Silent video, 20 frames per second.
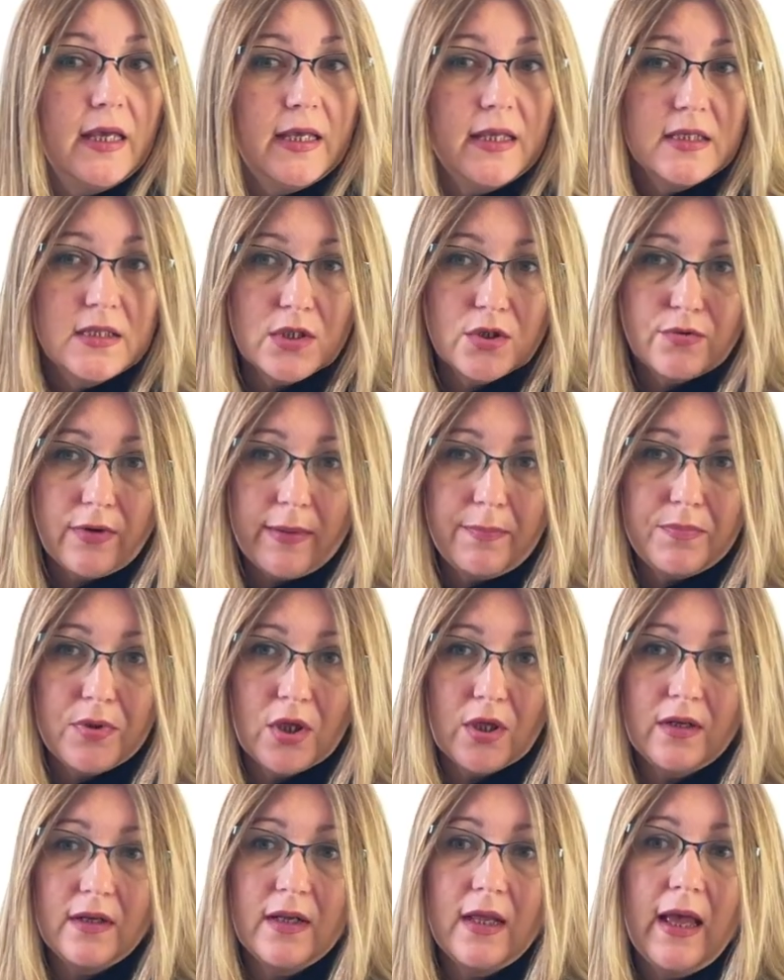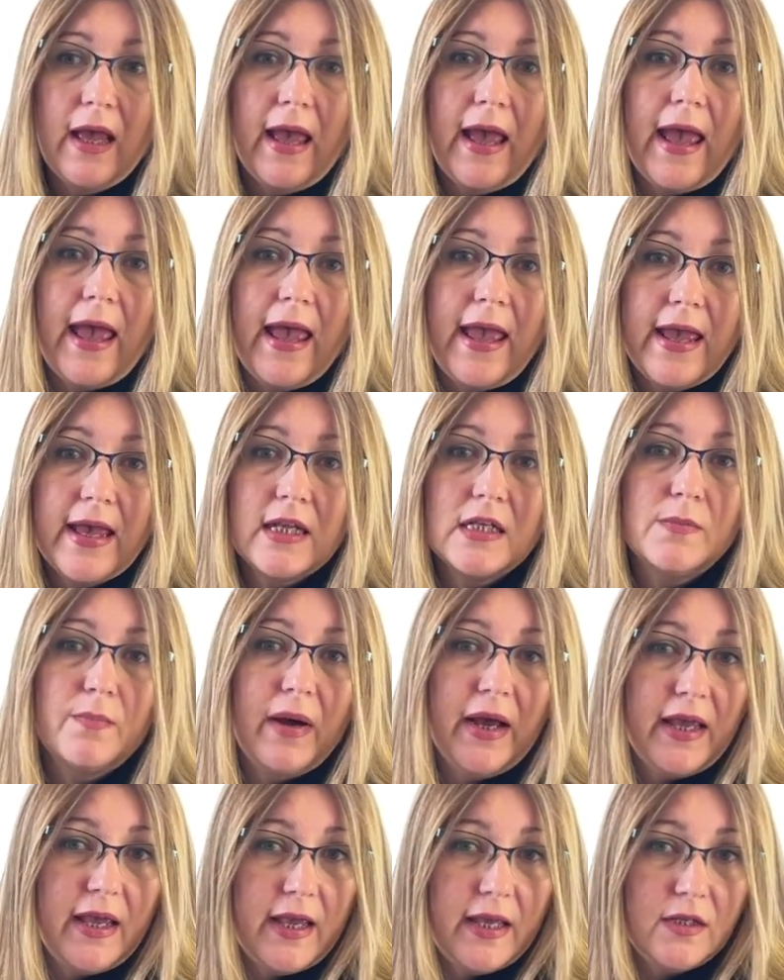encryption and
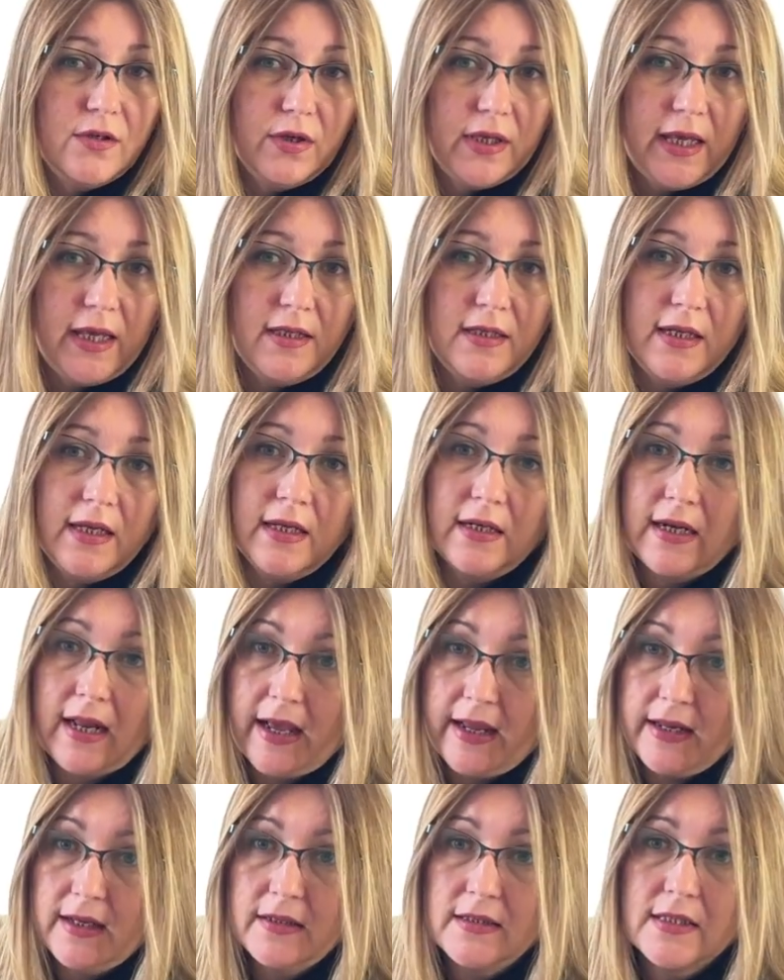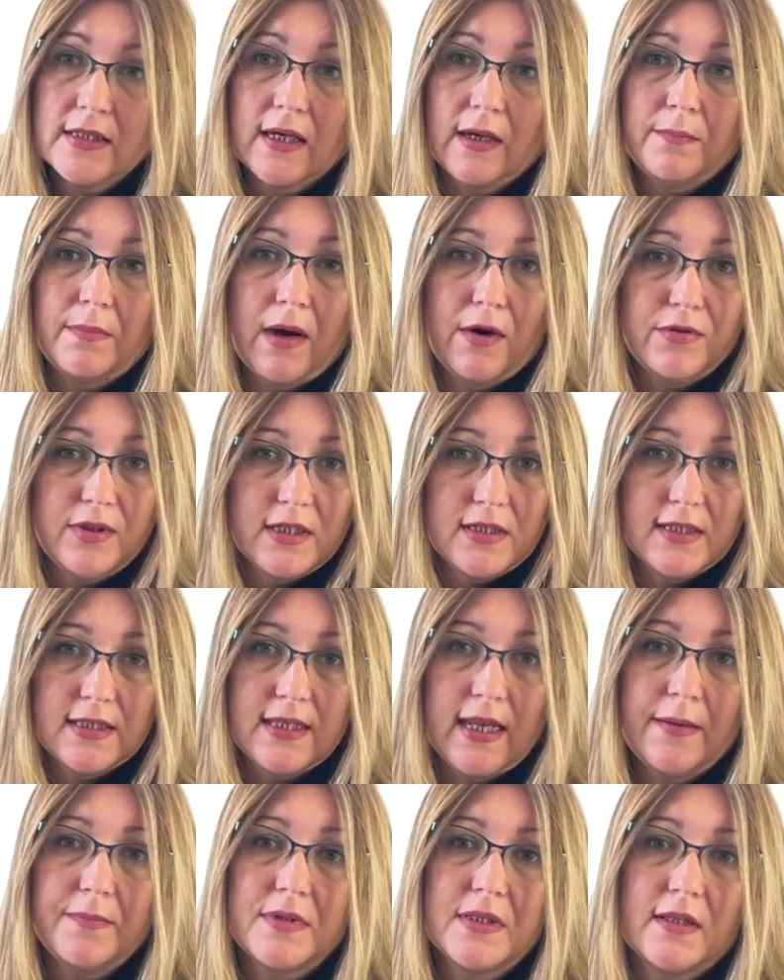by educating clients about the
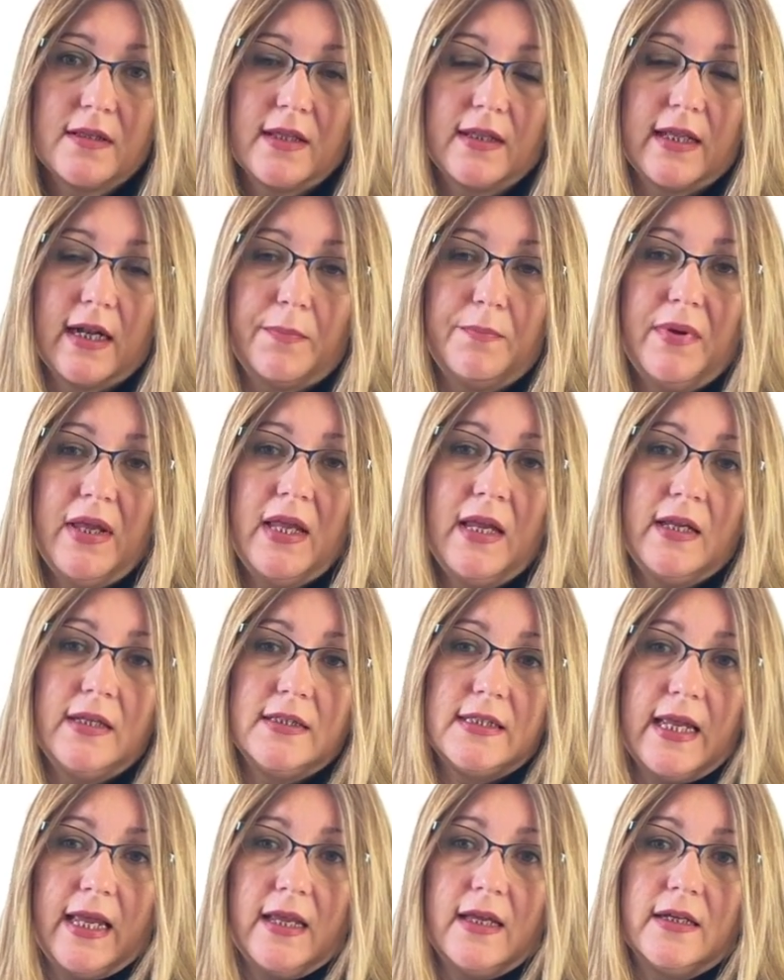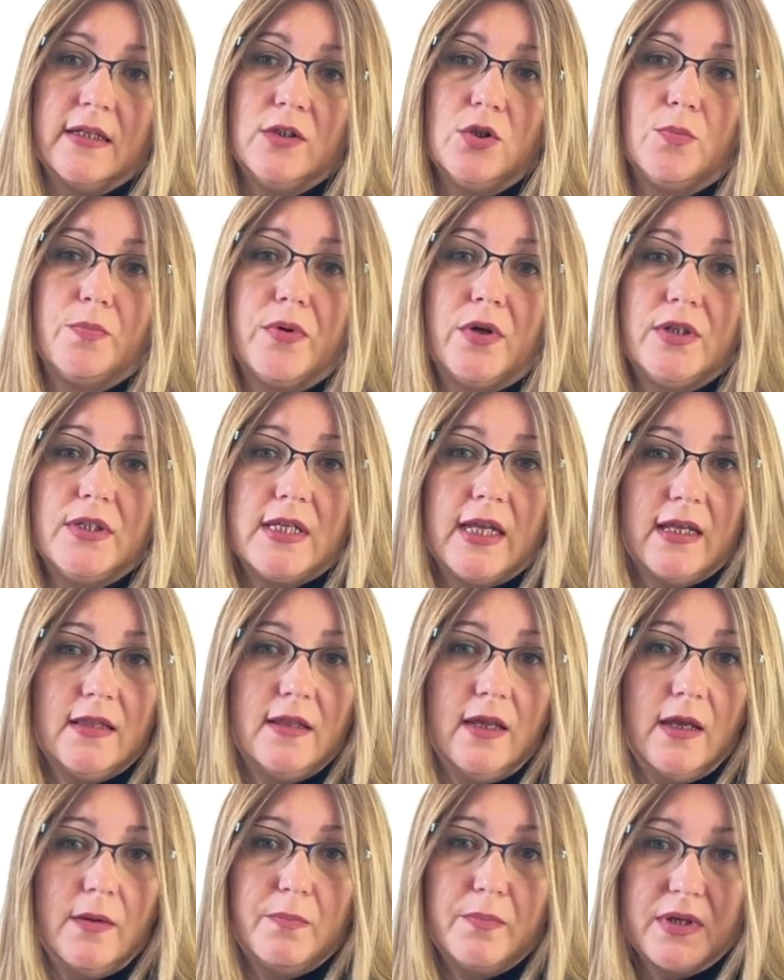steps that are being taken to protect
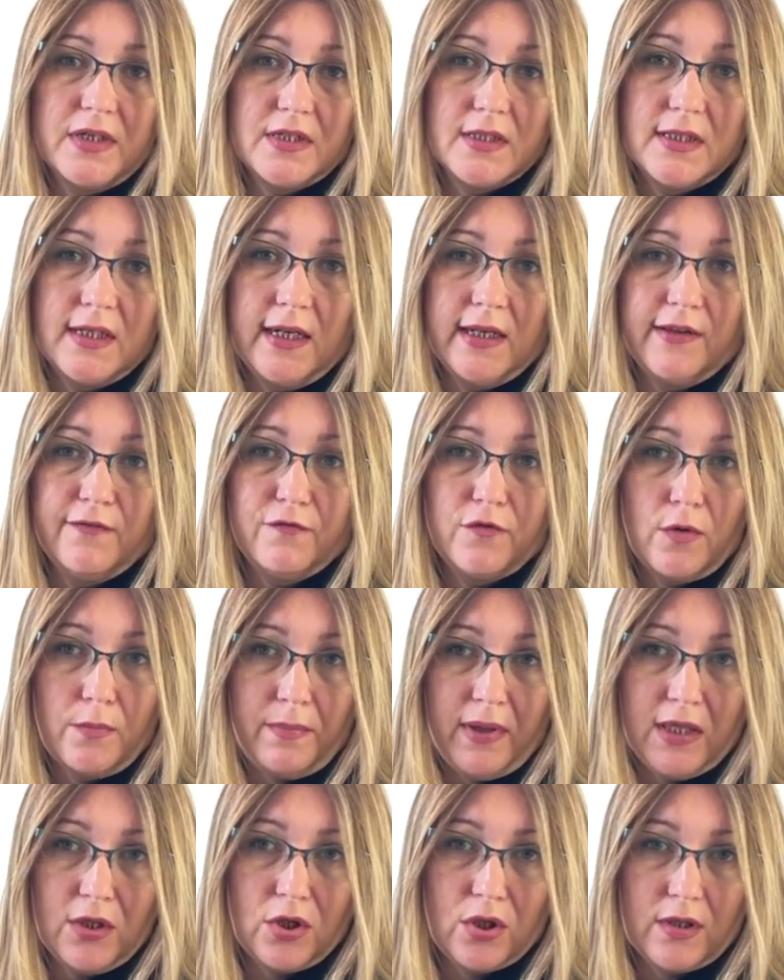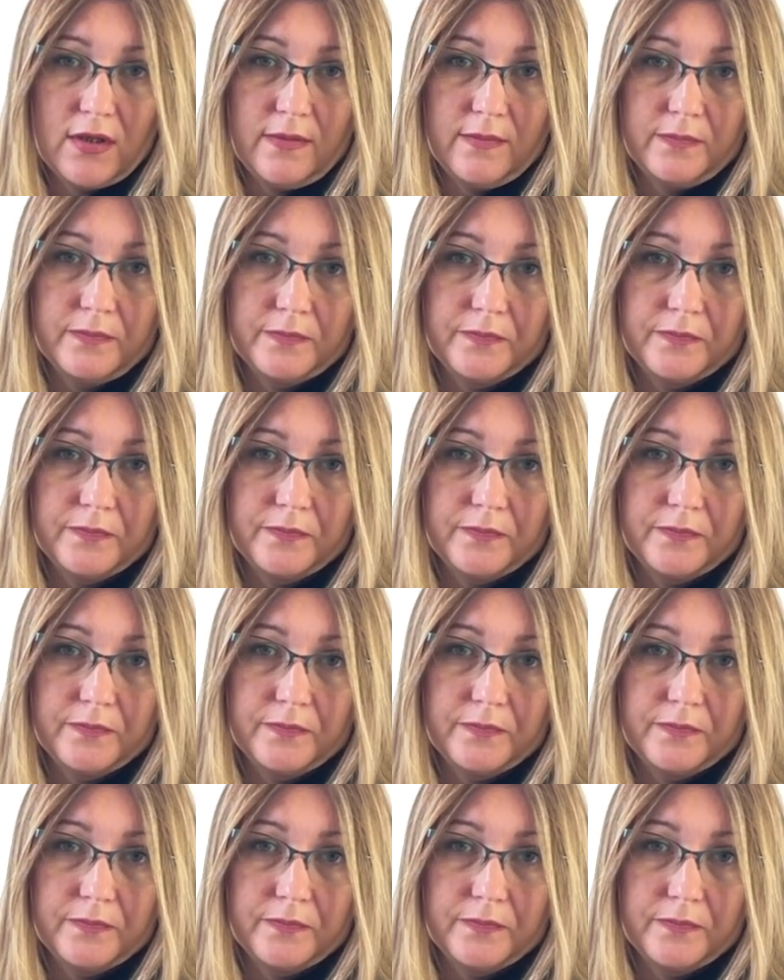their personal information.